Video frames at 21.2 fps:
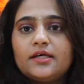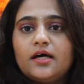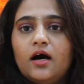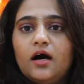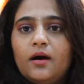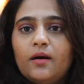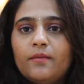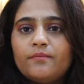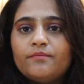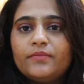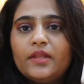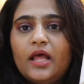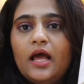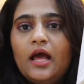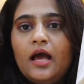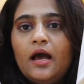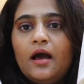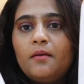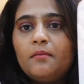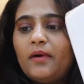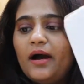um,
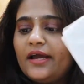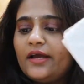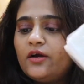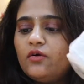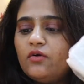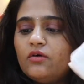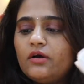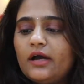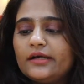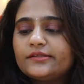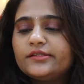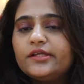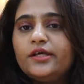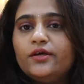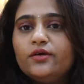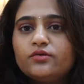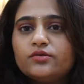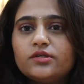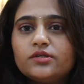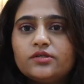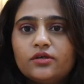my cook actually
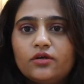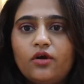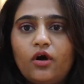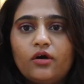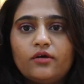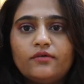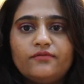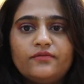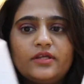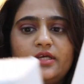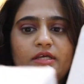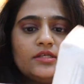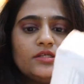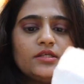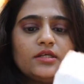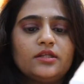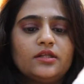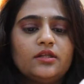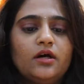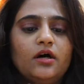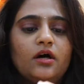uses a lot of these
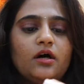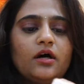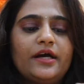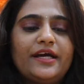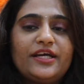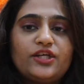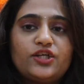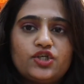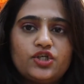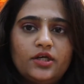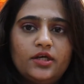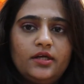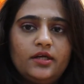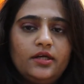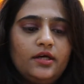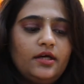in the kitchen.